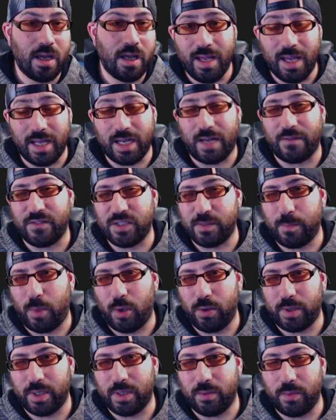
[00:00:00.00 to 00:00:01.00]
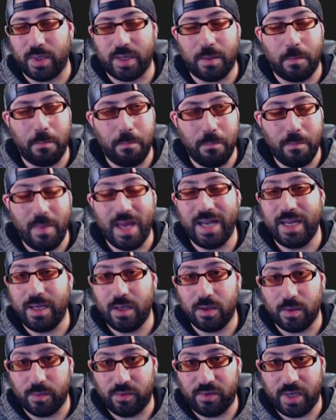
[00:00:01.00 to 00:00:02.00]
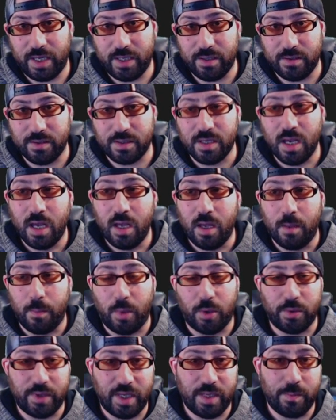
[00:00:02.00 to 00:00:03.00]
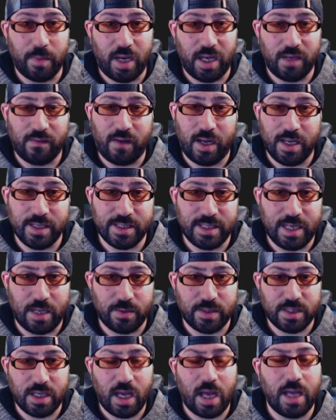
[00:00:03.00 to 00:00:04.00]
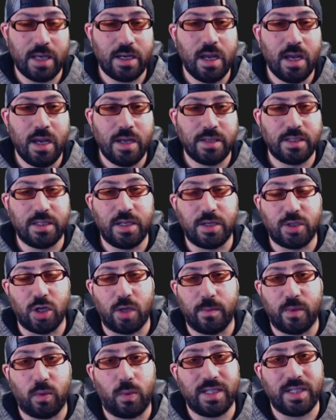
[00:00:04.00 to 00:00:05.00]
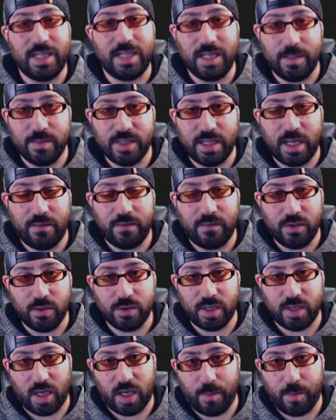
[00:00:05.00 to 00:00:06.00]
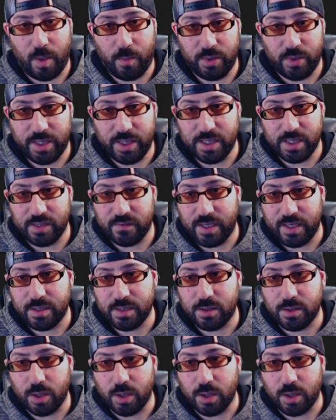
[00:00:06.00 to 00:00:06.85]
and I've spoken with many other players, both in my alliance and outside, to determine what teams they've used to come up with these lists.